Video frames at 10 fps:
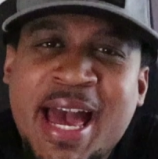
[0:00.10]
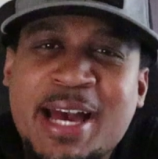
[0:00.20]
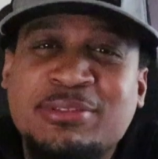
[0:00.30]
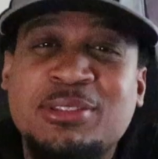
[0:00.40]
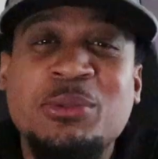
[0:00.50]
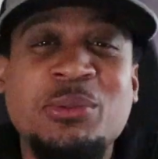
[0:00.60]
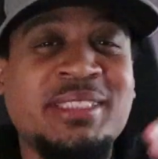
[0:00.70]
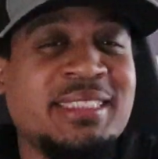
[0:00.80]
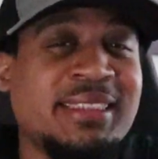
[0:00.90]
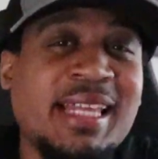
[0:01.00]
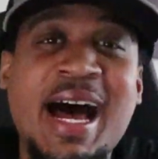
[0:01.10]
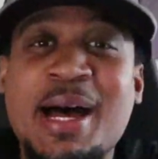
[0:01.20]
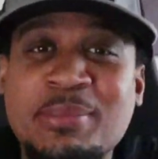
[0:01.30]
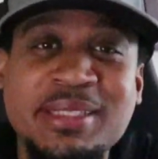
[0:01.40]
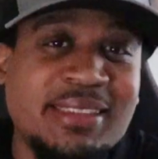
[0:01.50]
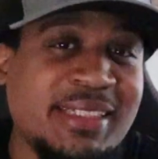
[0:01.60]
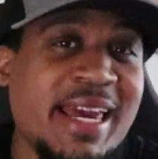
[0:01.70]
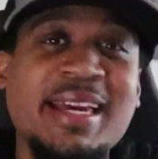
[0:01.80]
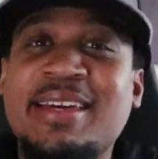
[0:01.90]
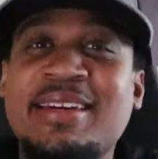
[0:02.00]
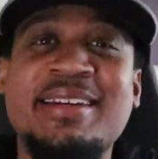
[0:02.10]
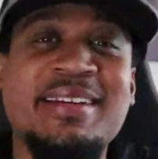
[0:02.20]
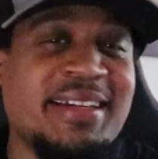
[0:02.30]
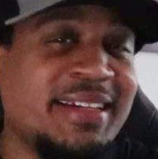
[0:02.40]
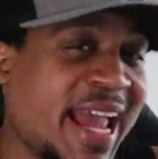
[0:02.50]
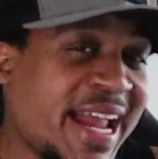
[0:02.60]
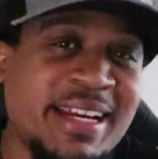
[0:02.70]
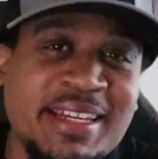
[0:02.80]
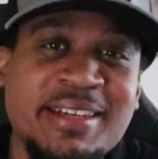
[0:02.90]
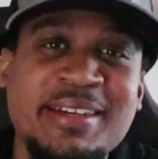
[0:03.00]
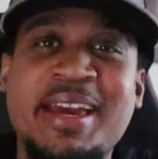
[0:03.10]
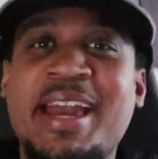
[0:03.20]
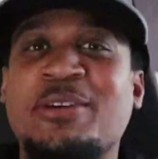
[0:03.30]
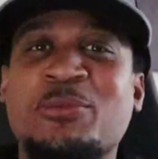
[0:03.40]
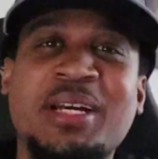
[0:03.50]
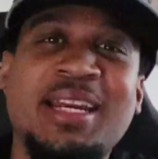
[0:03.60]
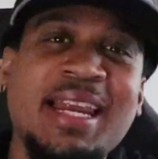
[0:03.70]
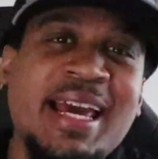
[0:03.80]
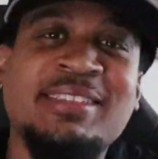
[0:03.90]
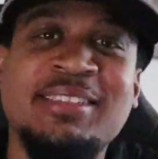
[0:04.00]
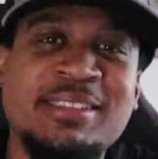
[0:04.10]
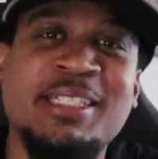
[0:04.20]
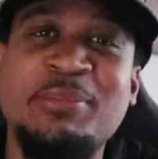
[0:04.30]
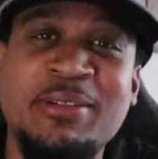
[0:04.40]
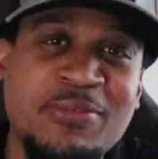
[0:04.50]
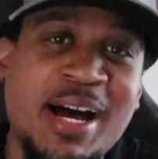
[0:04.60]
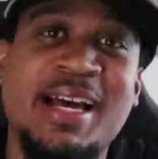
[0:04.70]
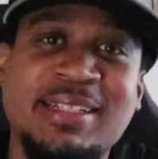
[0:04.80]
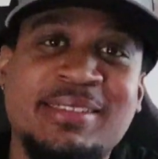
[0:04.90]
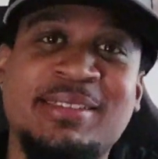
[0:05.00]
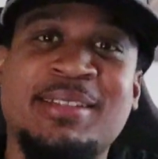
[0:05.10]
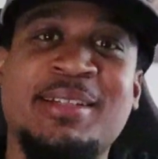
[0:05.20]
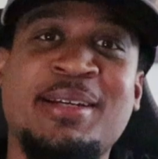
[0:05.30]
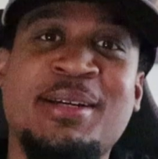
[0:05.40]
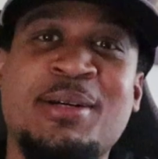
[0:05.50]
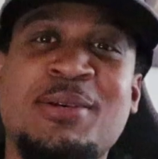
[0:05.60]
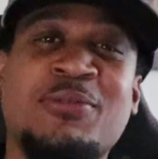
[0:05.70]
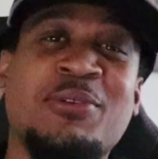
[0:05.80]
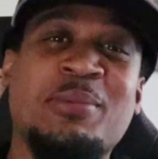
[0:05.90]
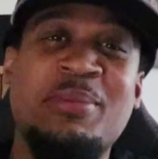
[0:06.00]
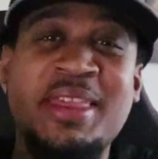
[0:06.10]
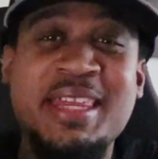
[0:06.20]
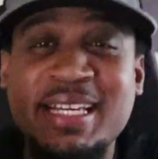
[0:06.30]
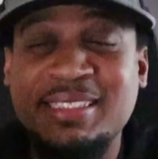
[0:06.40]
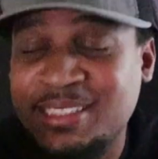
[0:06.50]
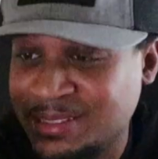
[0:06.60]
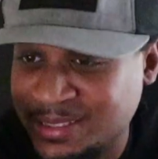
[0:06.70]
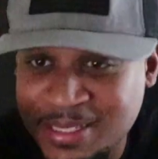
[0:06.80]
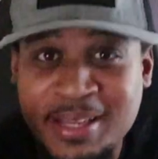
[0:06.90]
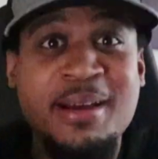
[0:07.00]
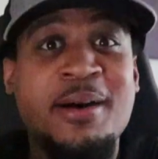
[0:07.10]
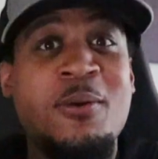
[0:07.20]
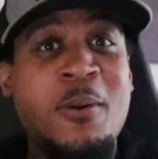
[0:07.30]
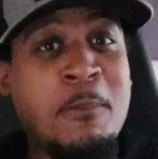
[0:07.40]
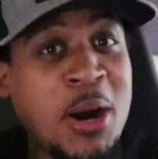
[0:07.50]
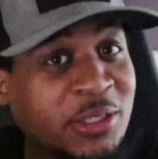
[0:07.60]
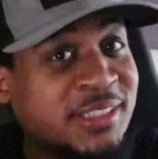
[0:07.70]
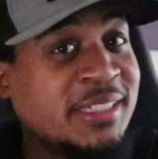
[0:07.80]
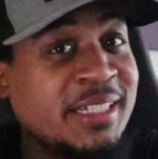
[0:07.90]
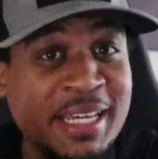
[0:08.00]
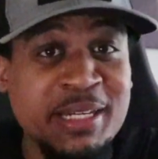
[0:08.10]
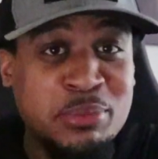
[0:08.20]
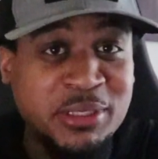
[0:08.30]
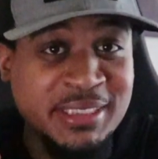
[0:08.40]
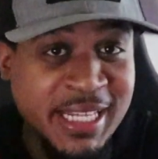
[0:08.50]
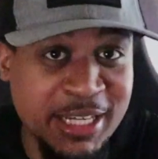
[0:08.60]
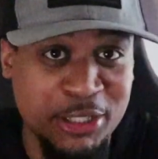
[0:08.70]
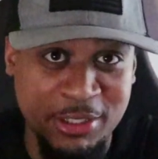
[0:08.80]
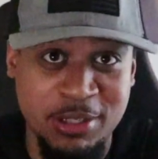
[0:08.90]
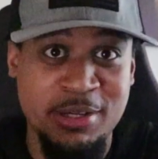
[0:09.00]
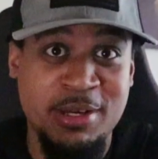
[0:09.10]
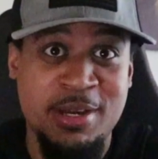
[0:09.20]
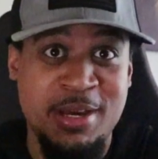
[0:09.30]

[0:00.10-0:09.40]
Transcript: have to stop taking dating and relationship advice from this person in particular.